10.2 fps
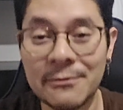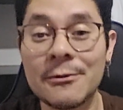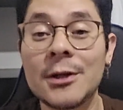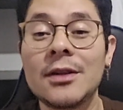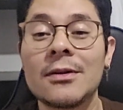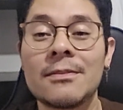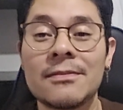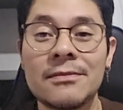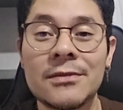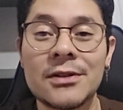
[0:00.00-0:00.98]

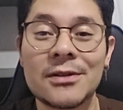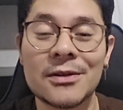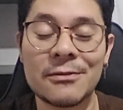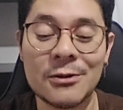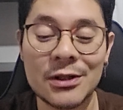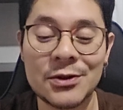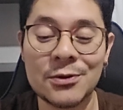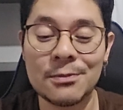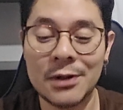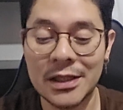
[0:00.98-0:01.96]
freedom, if you're a
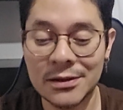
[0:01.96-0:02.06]
true